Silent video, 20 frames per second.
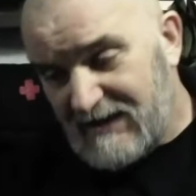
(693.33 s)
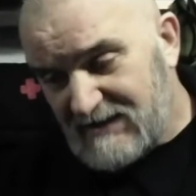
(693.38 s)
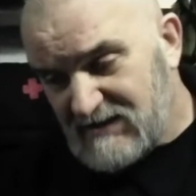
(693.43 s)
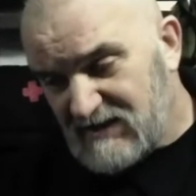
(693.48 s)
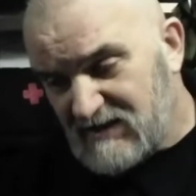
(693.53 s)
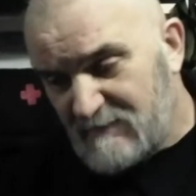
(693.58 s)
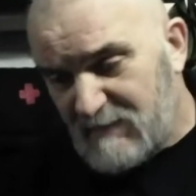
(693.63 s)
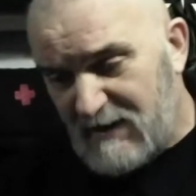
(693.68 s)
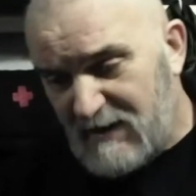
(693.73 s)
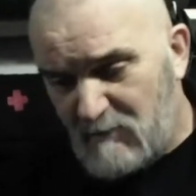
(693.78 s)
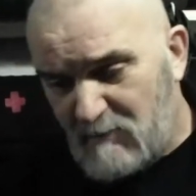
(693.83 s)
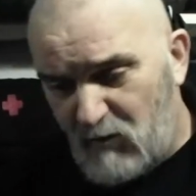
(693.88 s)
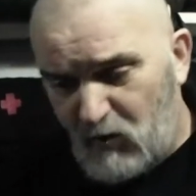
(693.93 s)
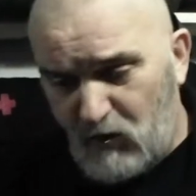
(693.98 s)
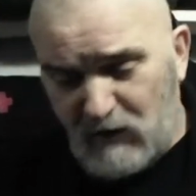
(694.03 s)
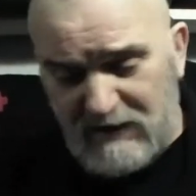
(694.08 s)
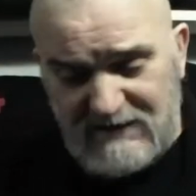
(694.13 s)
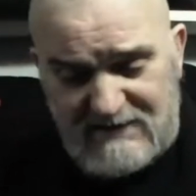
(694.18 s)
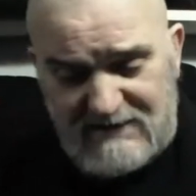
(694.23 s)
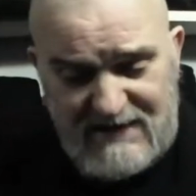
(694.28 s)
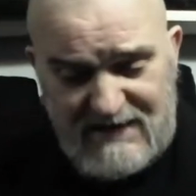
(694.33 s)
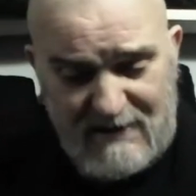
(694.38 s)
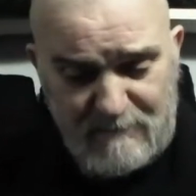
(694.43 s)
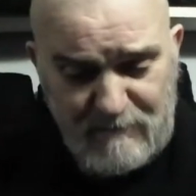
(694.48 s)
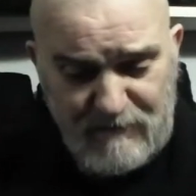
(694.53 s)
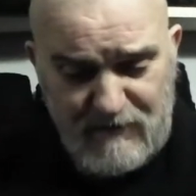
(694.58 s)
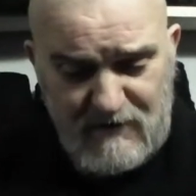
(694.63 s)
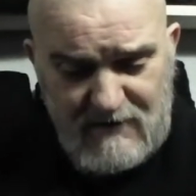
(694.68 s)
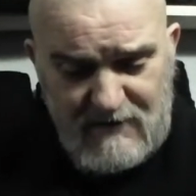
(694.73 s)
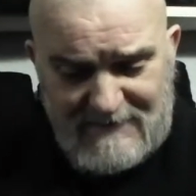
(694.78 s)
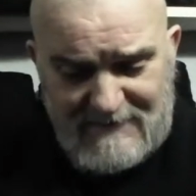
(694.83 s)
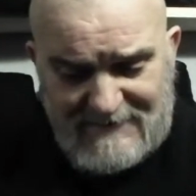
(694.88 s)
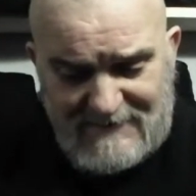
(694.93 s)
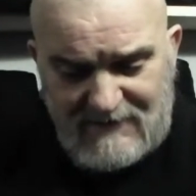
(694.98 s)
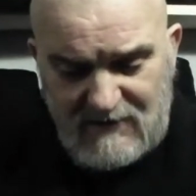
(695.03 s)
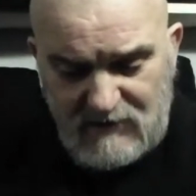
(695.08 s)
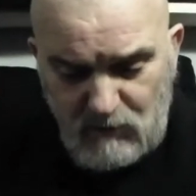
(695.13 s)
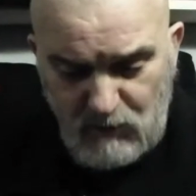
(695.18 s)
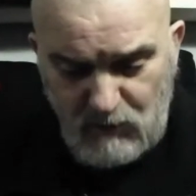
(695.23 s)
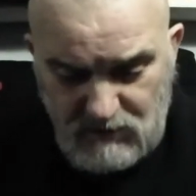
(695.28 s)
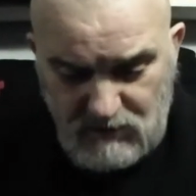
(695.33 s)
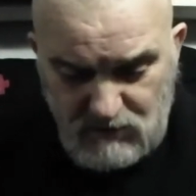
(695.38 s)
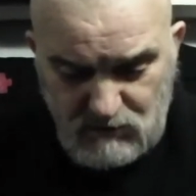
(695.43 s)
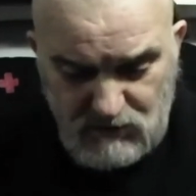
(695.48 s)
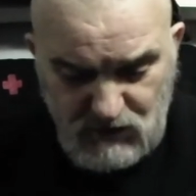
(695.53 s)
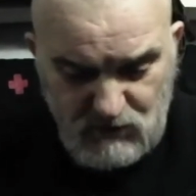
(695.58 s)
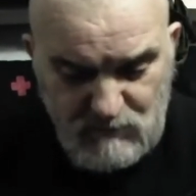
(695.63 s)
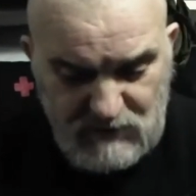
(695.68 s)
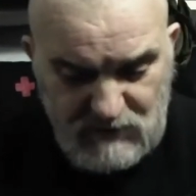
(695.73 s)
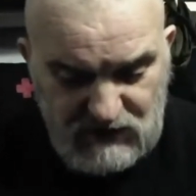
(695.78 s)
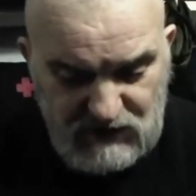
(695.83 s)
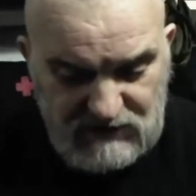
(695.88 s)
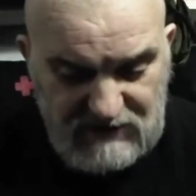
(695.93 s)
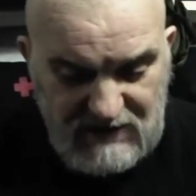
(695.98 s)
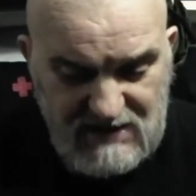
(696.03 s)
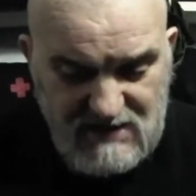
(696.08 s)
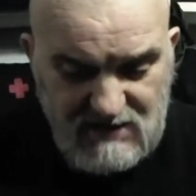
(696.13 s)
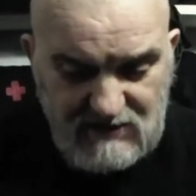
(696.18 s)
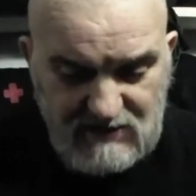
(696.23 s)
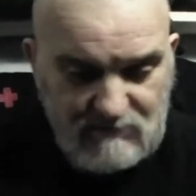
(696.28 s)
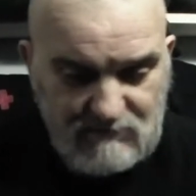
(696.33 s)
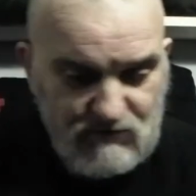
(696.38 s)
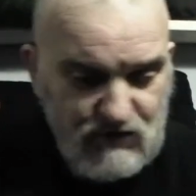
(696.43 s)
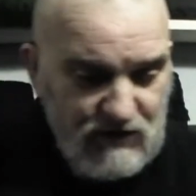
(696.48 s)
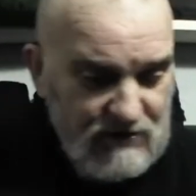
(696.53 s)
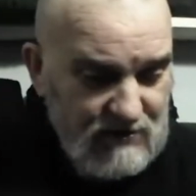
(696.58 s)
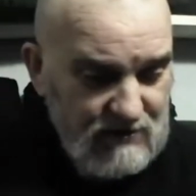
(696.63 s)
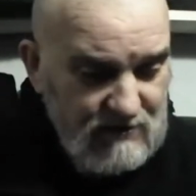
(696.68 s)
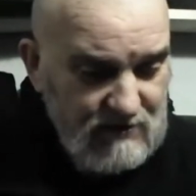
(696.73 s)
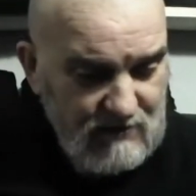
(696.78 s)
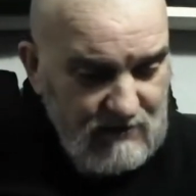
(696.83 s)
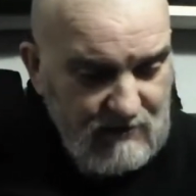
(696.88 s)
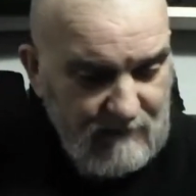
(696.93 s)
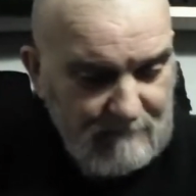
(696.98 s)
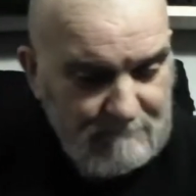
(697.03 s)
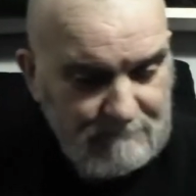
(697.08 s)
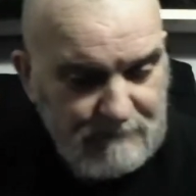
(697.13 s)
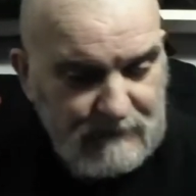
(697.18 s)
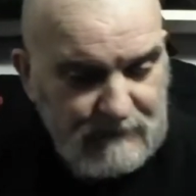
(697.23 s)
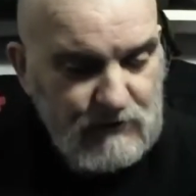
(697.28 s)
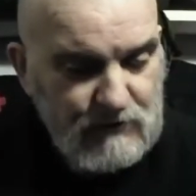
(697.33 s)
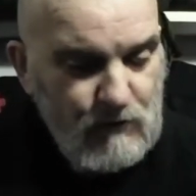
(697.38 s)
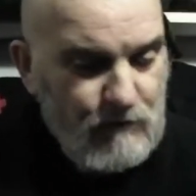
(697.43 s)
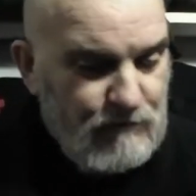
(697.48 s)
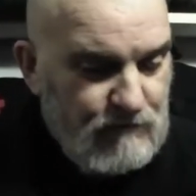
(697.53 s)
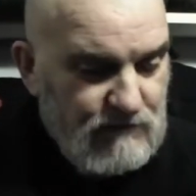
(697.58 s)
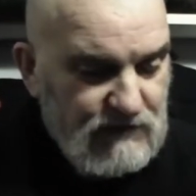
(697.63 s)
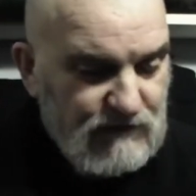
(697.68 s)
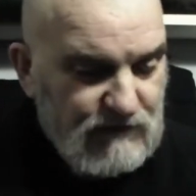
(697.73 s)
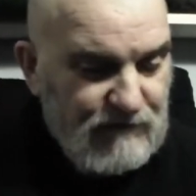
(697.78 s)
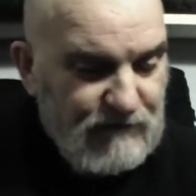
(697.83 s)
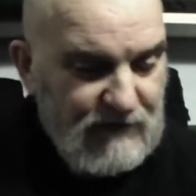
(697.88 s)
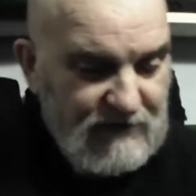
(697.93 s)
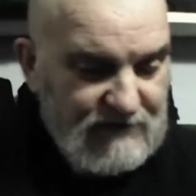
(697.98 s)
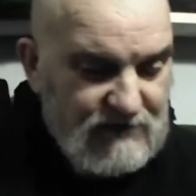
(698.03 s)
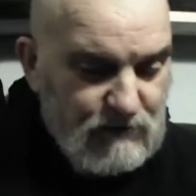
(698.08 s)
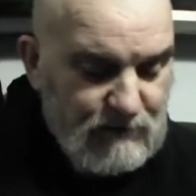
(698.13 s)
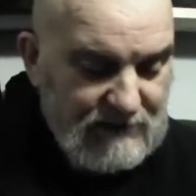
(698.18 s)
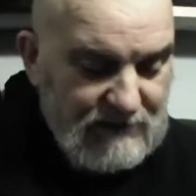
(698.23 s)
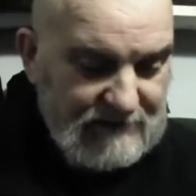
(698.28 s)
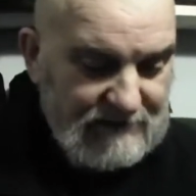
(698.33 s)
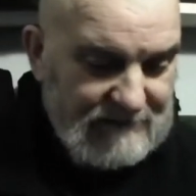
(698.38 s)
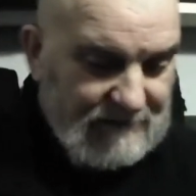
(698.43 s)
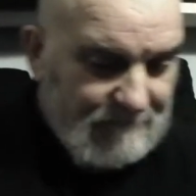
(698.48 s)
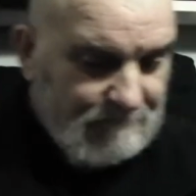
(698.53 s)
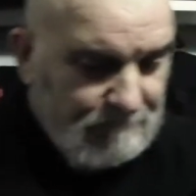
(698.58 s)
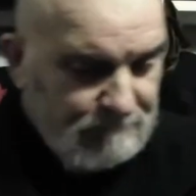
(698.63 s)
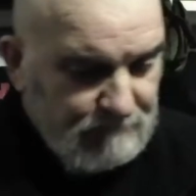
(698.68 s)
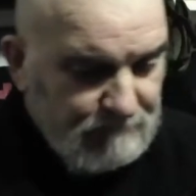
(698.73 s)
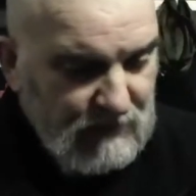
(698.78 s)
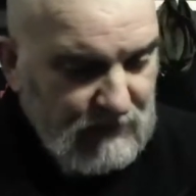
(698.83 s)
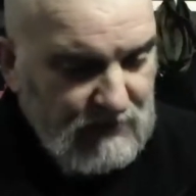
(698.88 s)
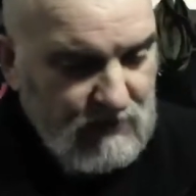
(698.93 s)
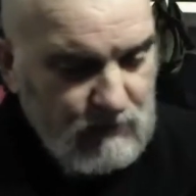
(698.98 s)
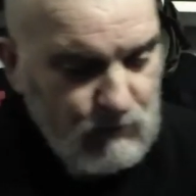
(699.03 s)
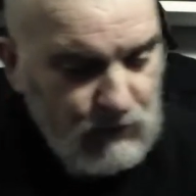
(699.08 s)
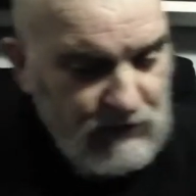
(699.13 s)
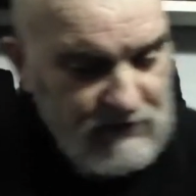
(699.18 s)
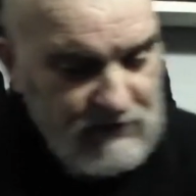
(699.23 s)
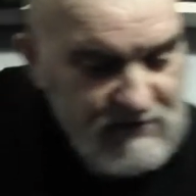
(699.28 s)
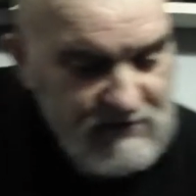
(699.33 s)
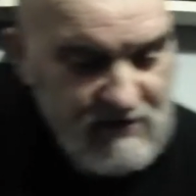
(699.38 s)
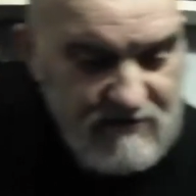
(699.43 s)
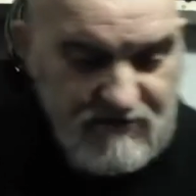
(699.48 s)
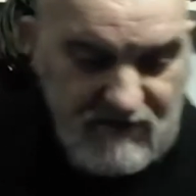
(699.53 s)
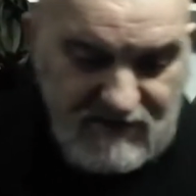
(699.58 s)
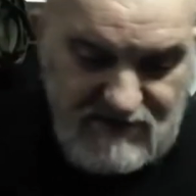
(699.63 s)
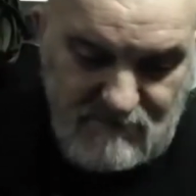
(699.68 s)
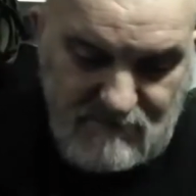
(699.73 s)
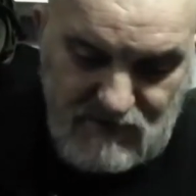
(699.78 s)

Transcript: a bit more in depth. I don't want to do too much a day because I'm trying to go through this fairly quickly. One of the other items I